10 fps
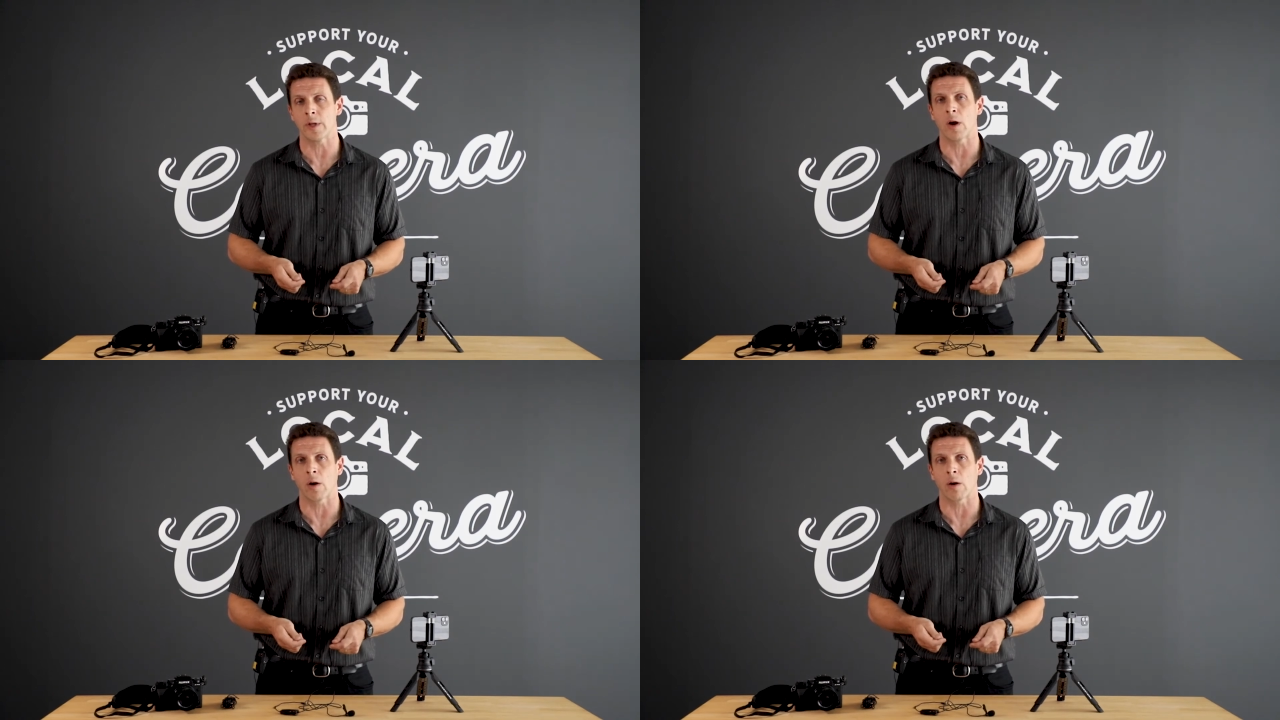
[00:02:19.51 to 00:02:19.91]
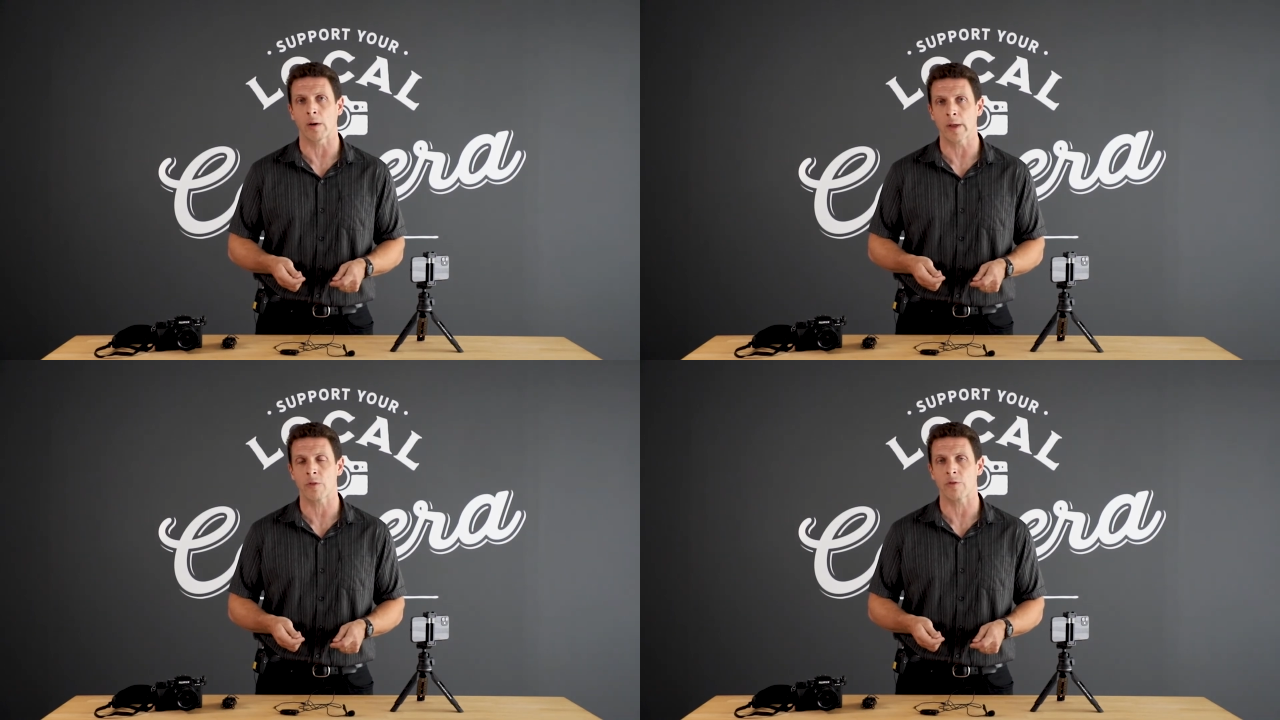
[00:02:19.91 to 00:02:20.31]

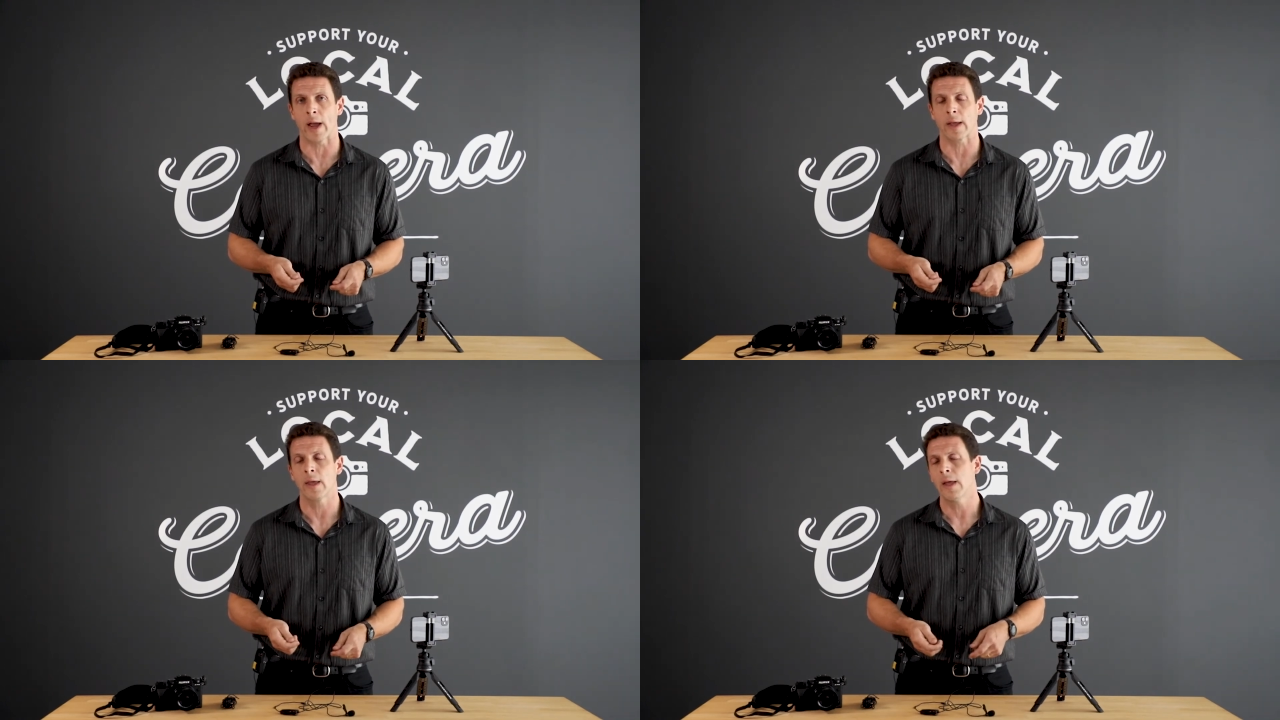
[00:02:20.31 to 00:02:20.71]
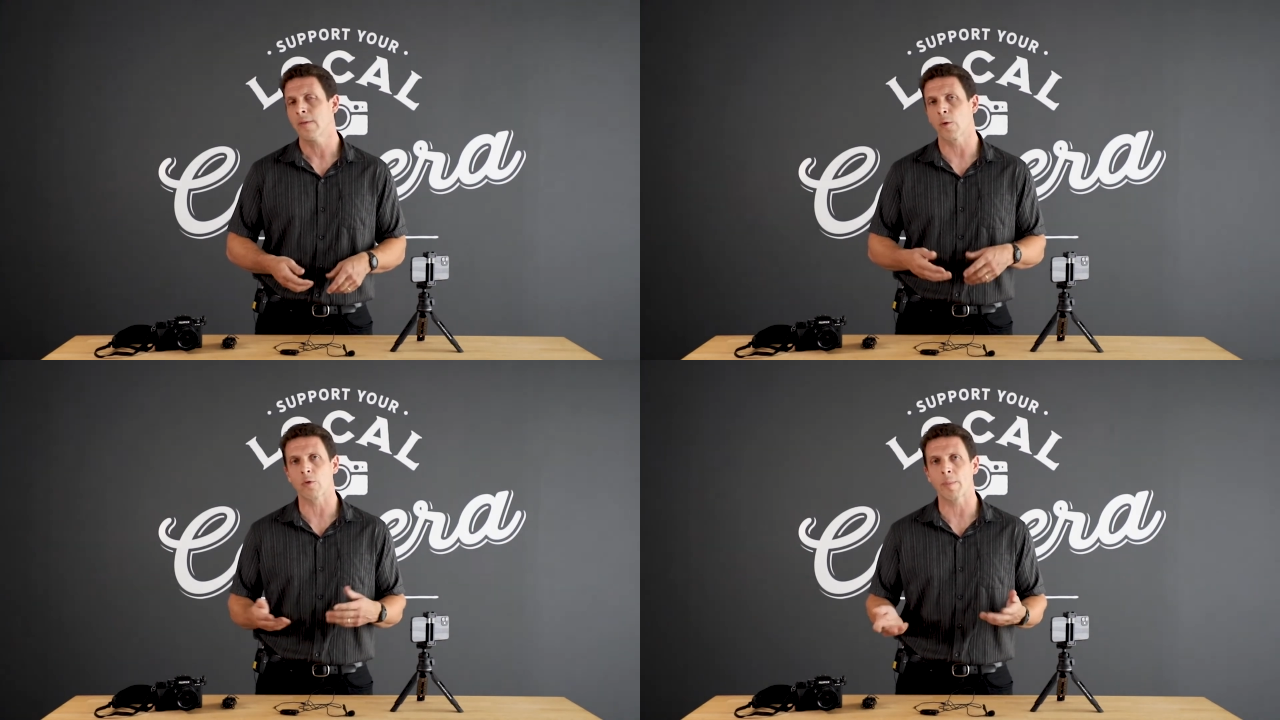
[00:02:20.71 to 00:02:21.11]
TRRS jack.
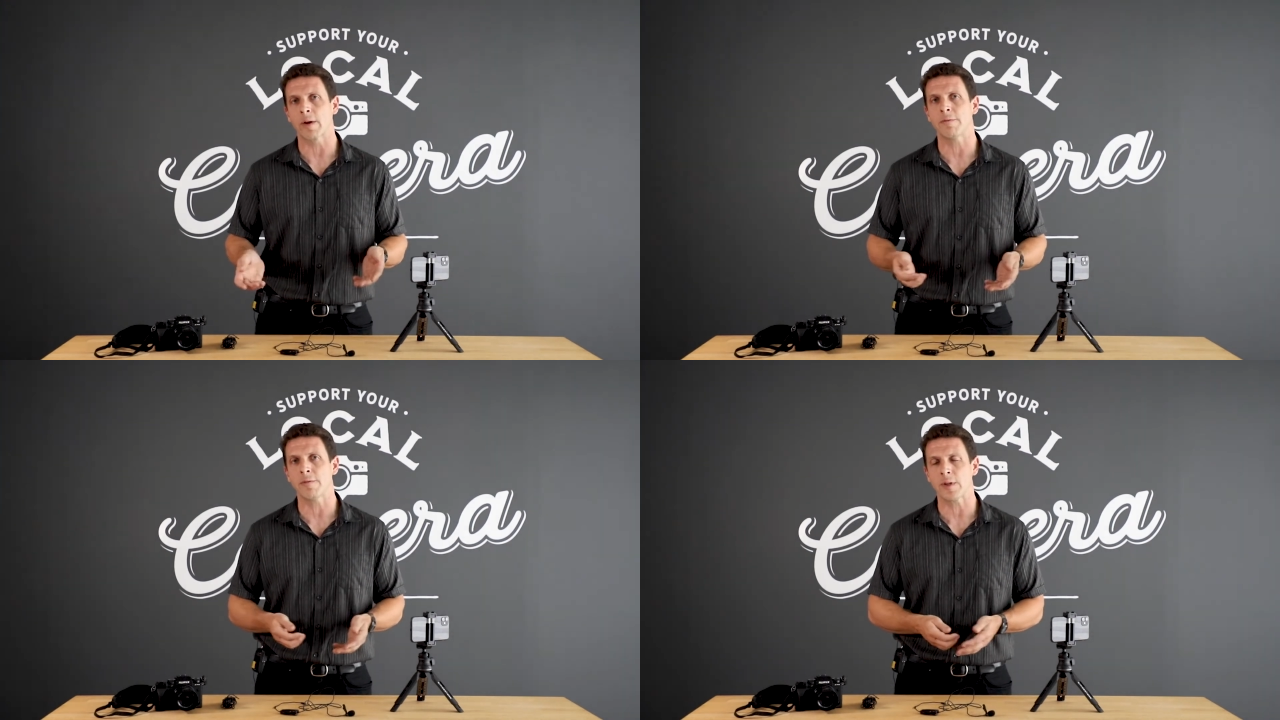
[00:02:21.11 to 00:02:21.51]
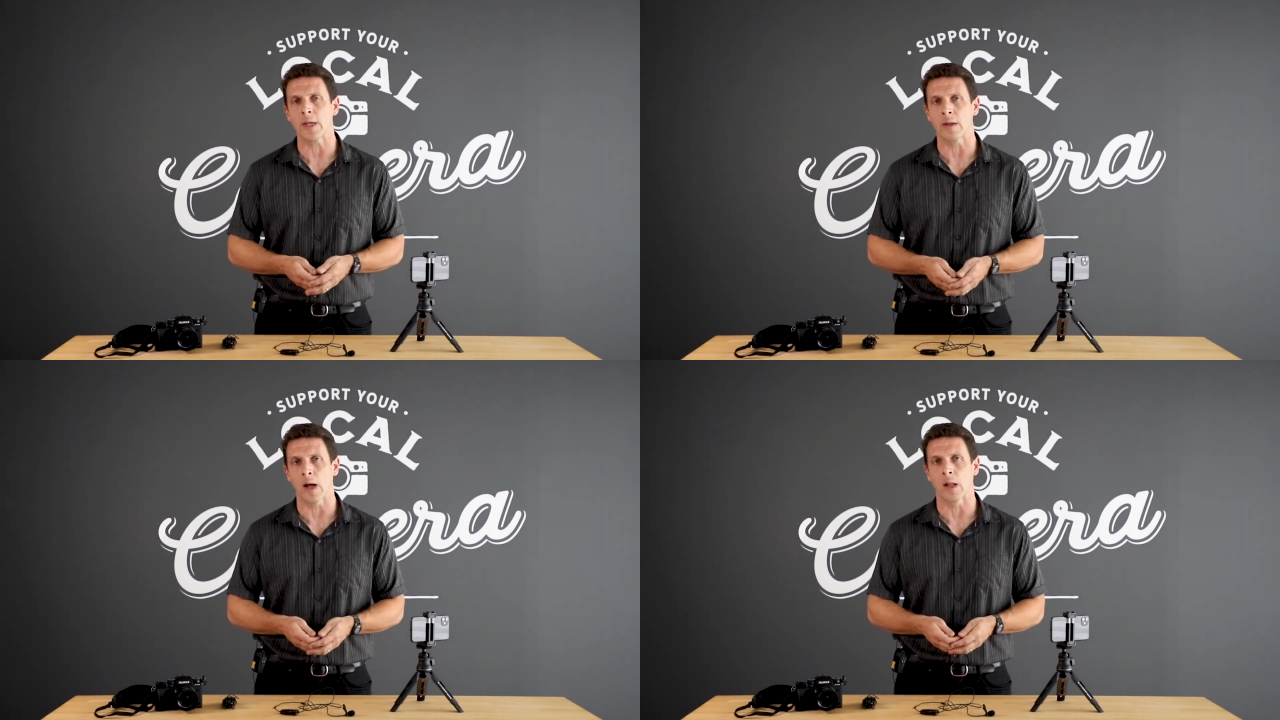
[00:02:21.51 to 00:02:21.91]
Those are about
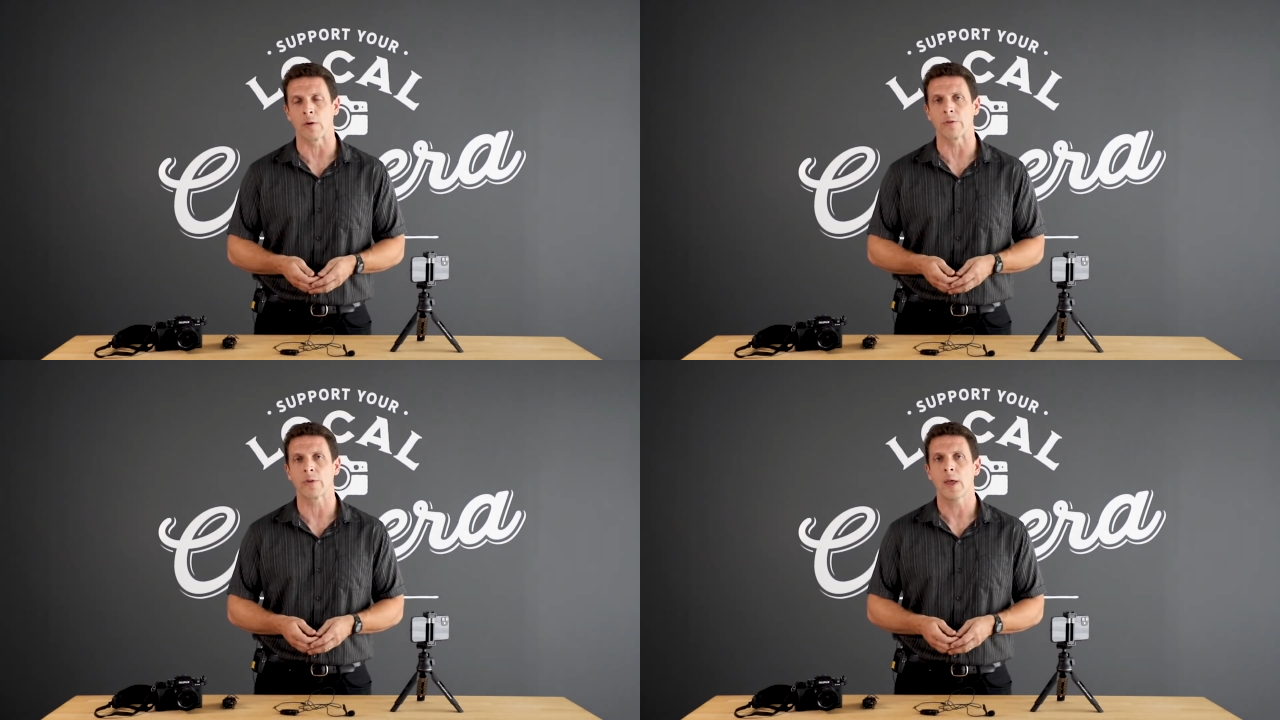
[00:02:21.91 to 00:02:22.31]
$15.